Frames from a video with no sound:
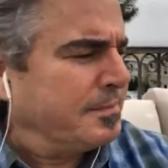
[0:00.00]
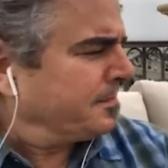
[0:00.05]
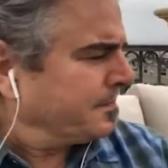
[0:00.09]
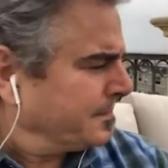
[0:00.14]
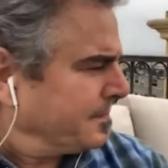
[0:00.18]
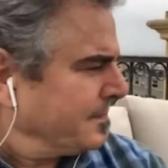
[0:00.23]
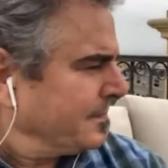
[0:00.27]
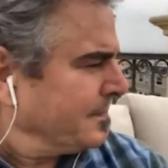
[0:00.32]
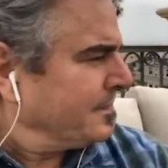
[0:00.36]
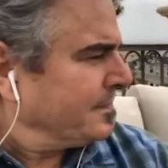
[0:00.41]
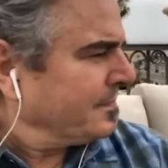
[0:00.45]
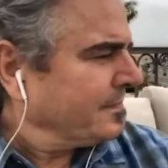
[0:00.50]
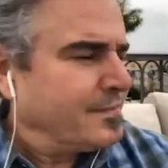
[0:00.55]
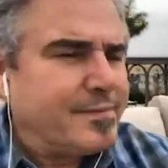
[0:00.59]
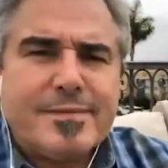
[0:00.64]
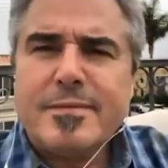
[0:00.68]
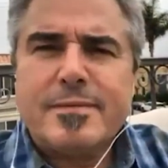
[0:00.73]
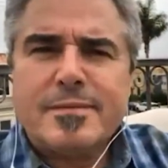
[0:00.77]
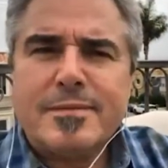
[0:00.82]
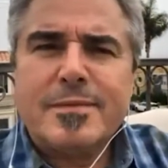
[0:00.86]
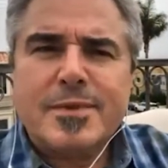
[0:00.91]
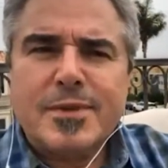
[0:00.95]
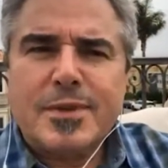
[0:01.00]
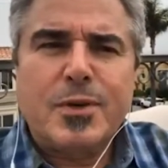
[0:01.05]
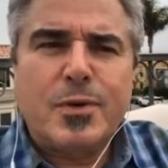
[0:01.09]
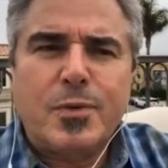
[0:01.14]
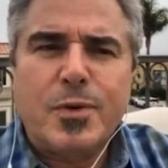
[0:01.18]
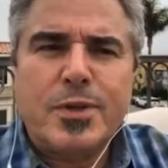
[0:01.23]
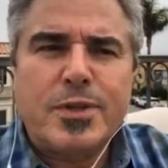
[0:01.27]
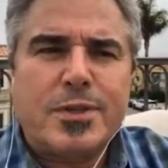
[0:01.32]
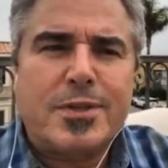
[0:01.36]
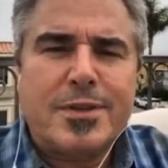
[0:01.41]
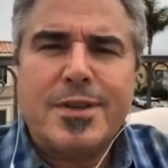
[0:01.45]
Cheryl Ladd, was
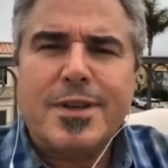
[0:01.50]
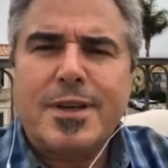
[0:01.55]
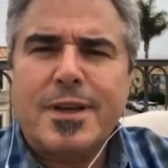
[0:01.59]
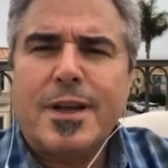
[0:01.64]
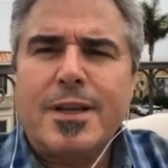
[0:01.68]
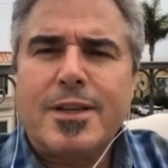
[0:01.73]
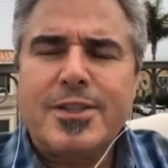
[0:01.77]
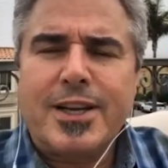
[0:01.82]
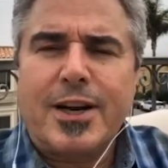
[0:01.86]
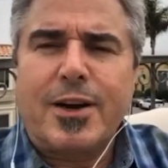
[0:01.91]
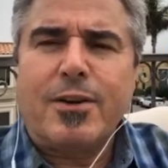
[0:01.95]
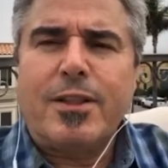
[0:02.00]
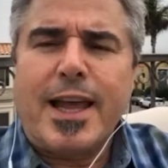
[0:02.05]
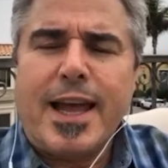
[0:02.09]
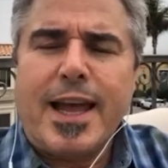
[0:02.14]
Cheryl Ladd,